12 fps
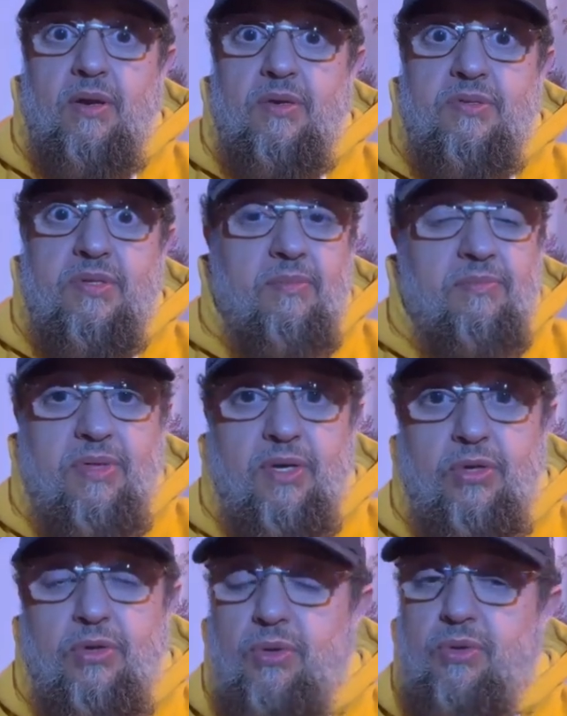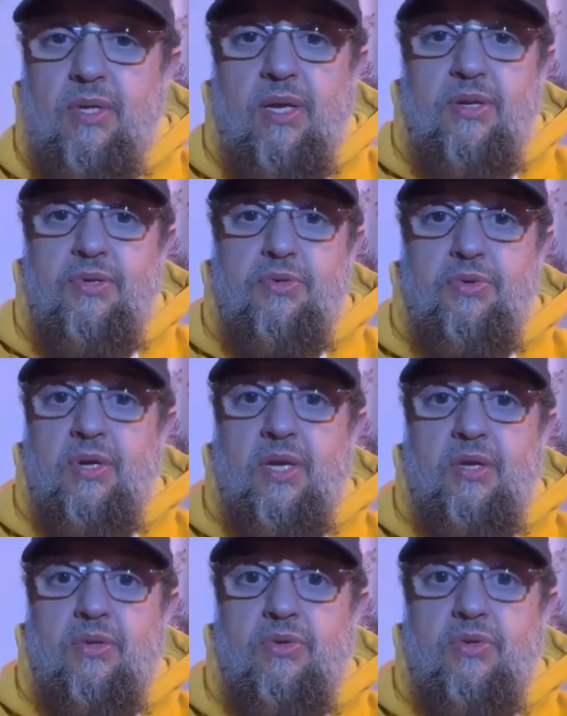Something totally
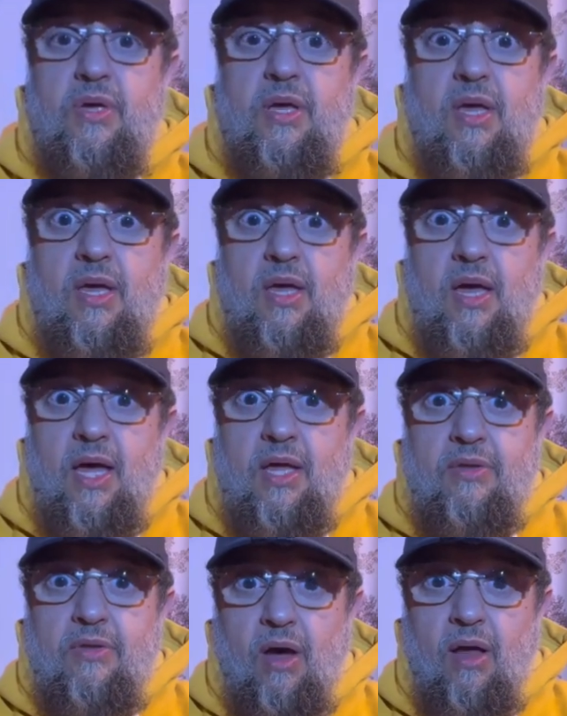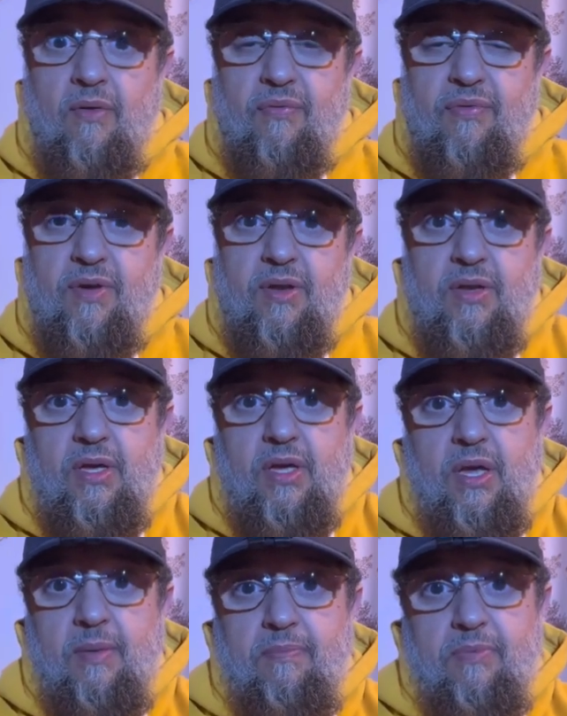strange. A dolphin
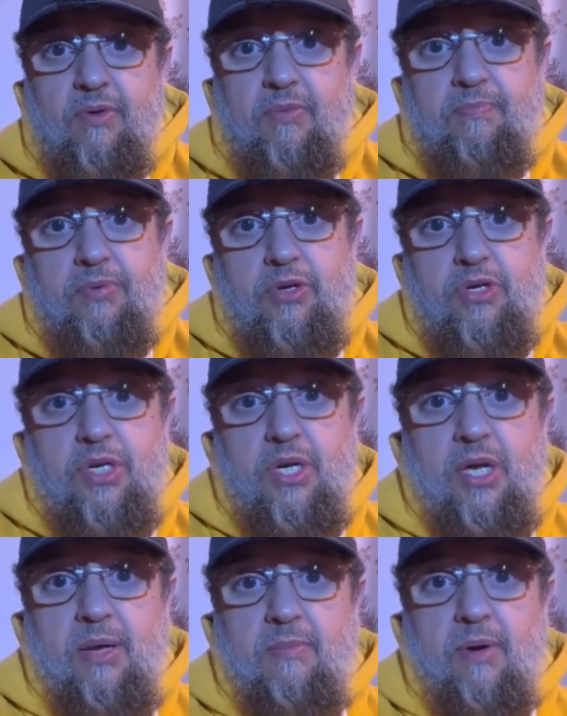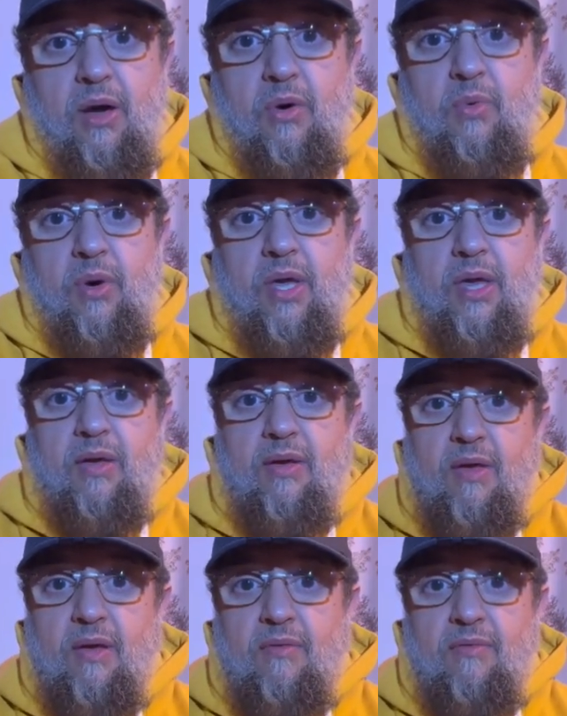kept pushing him away
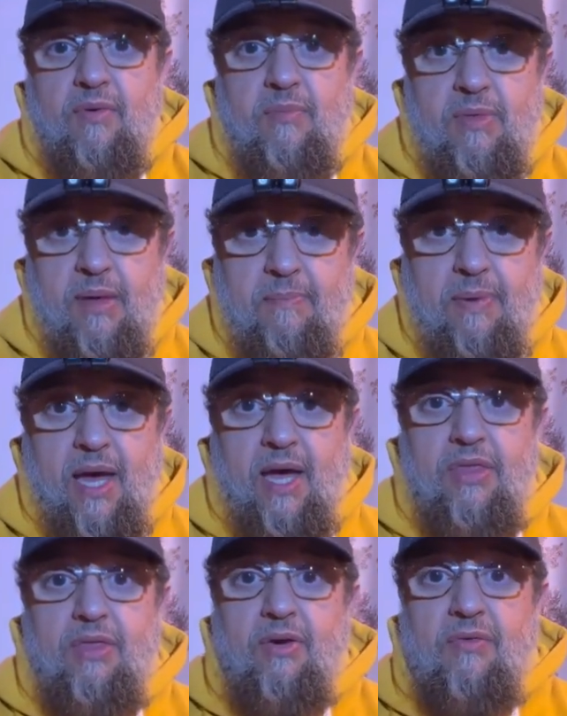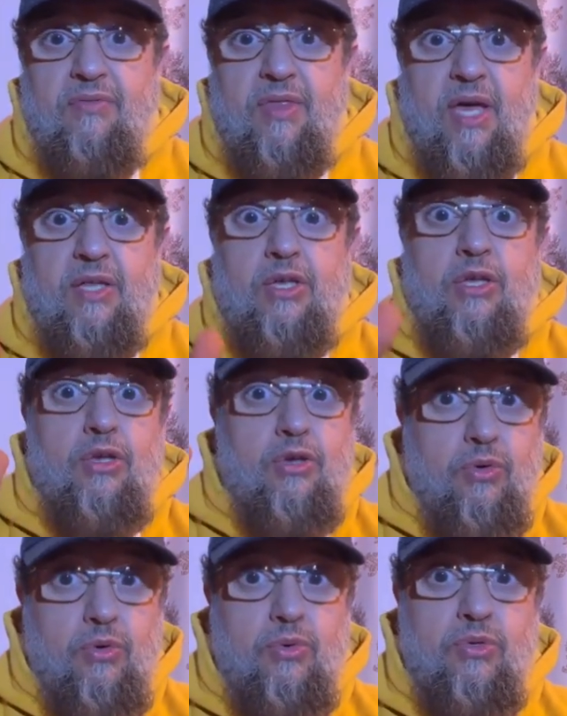from the path of that
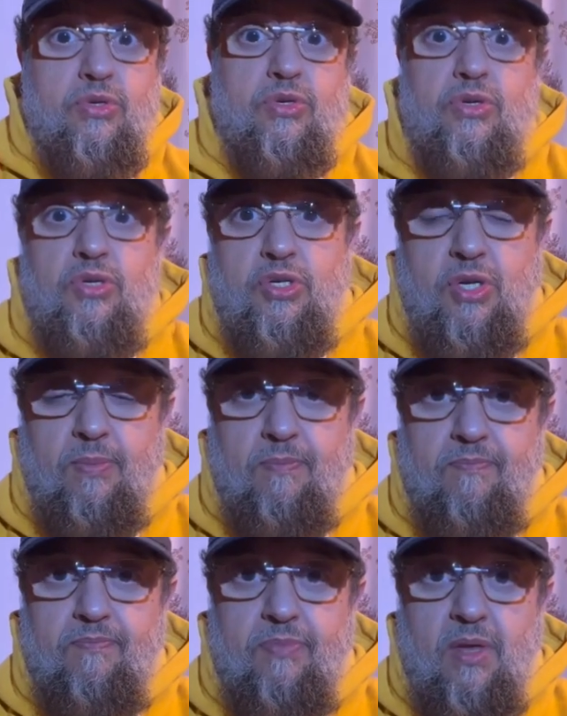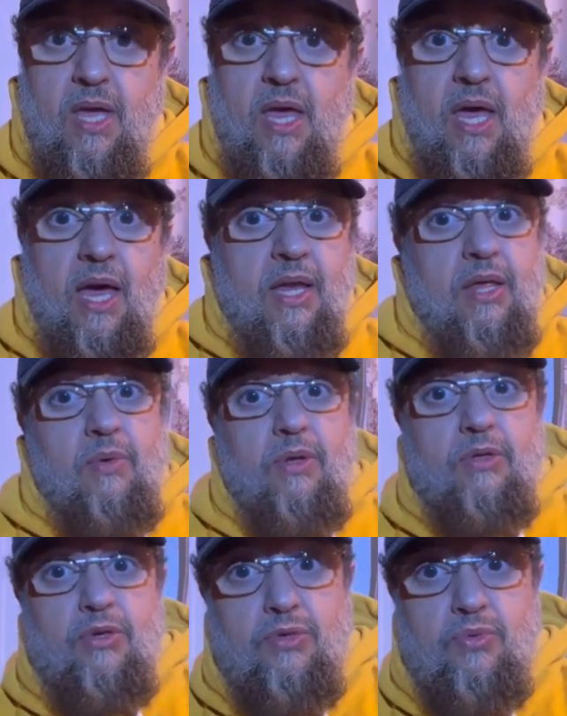huge ship. And he
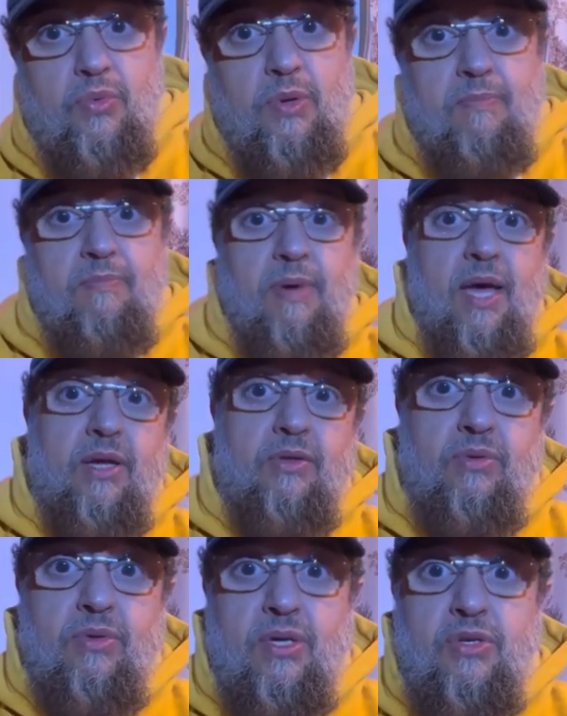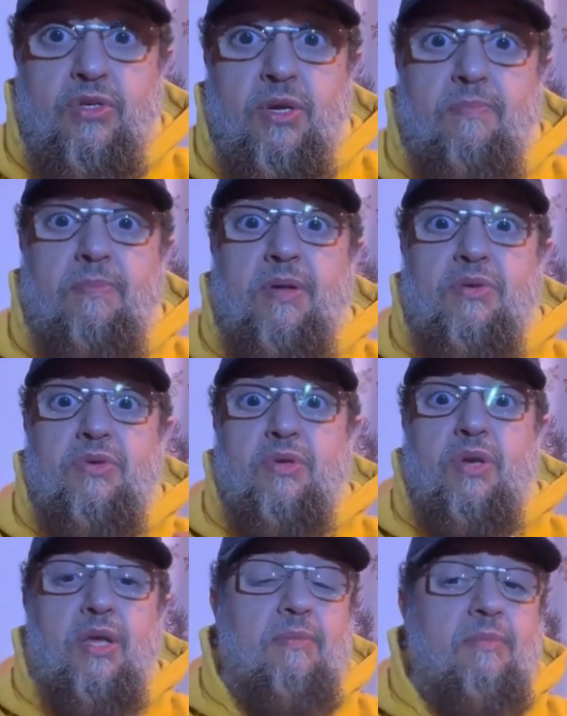wanted to swim back to the ship and
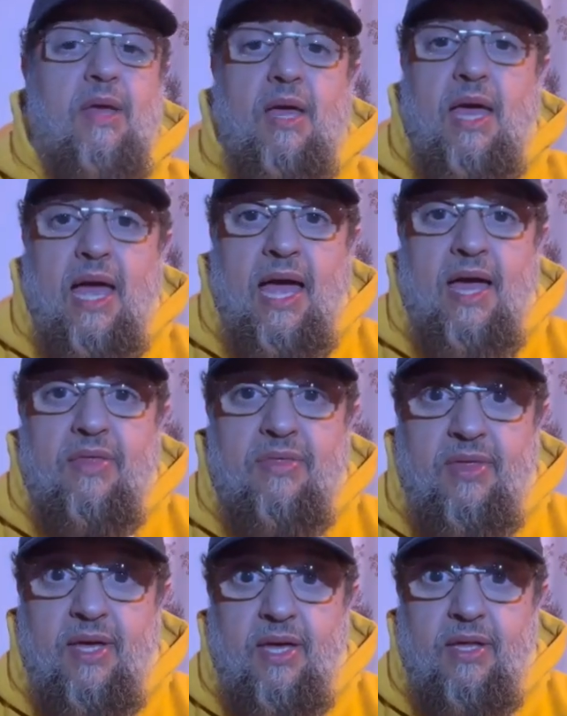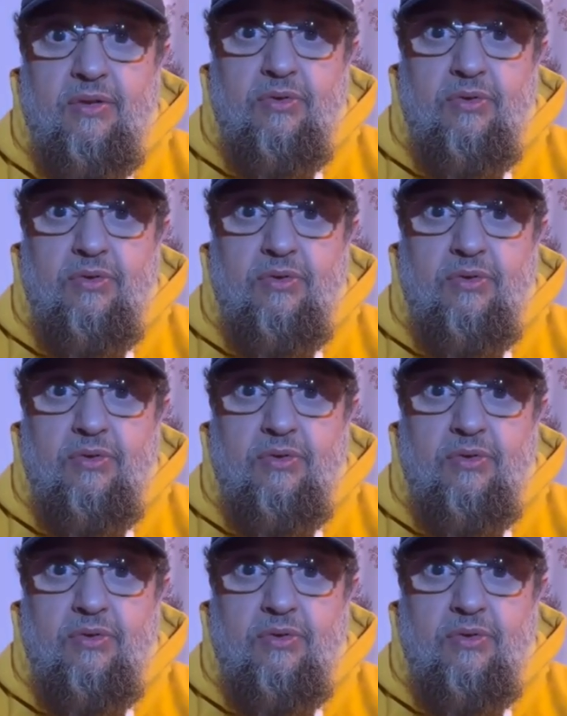scream. And the